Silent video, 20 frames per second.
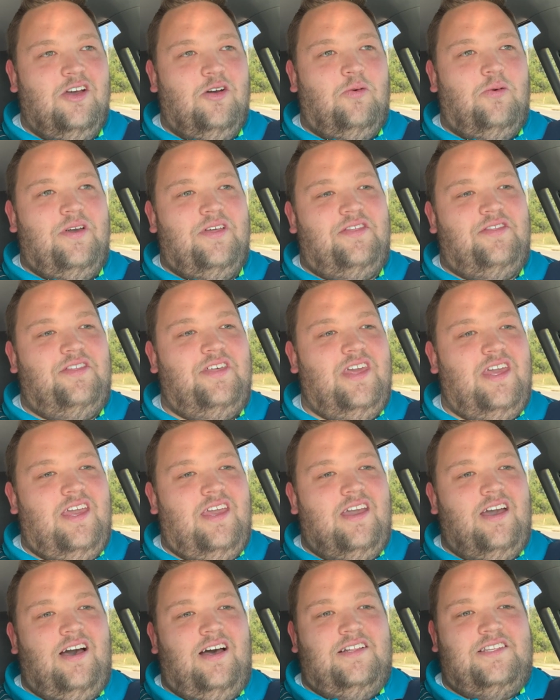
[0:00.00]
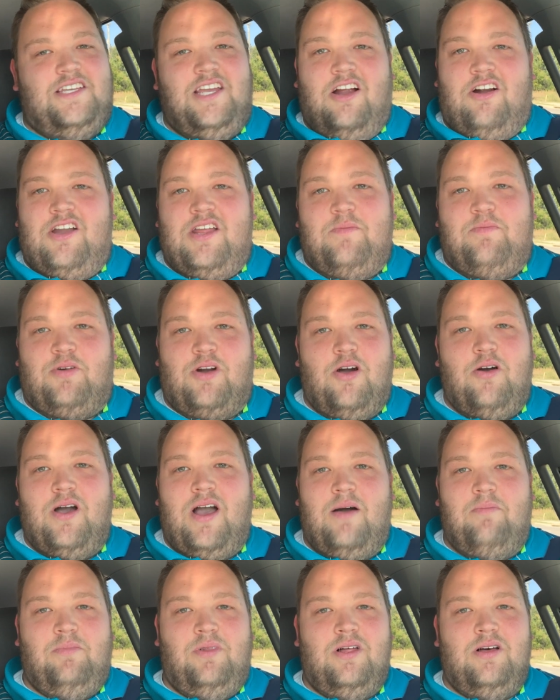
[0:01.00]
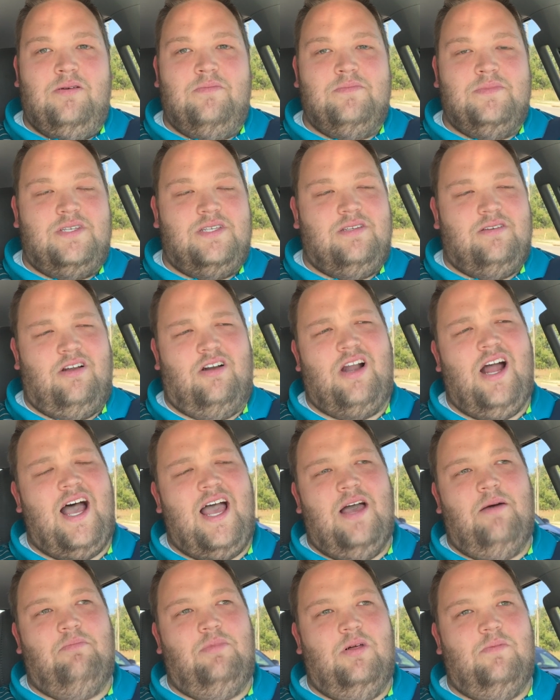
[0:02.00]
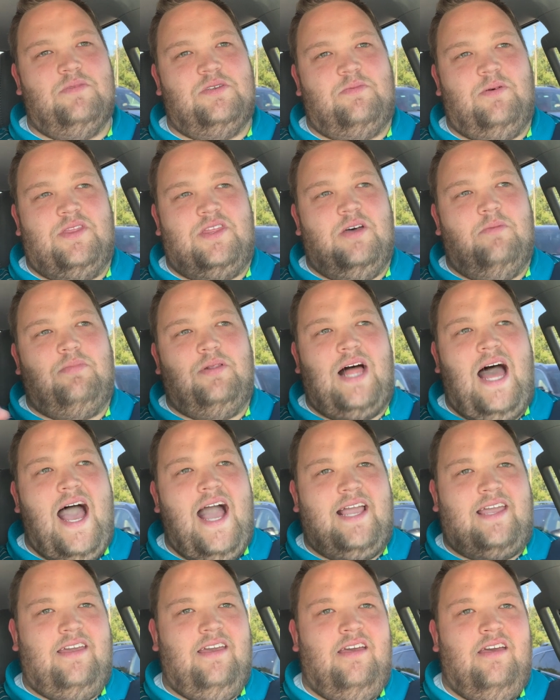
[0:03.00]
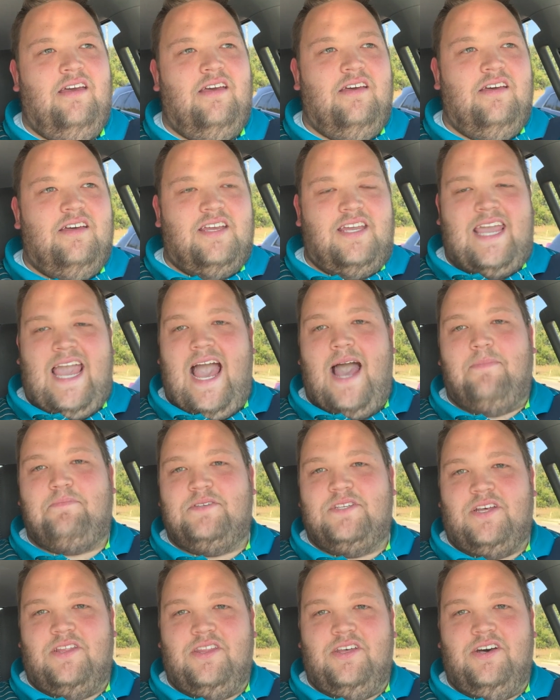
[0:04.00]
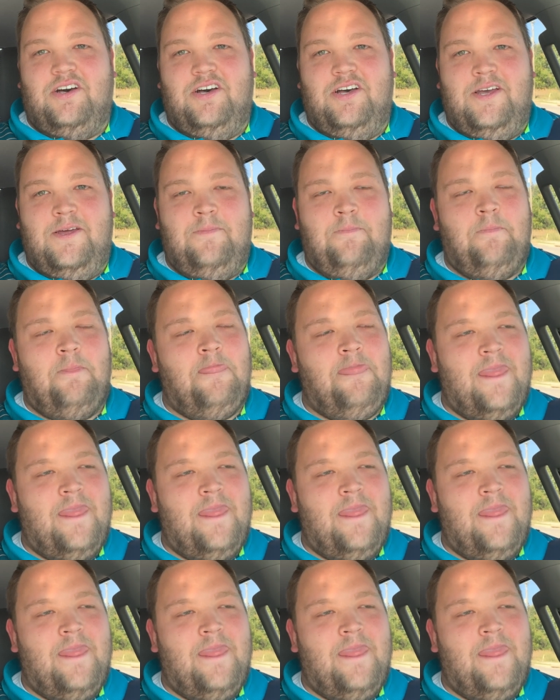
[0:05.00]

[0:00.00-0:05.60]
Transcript: with the TRD Pro emblems, or not emblems, but the black caps on the hood.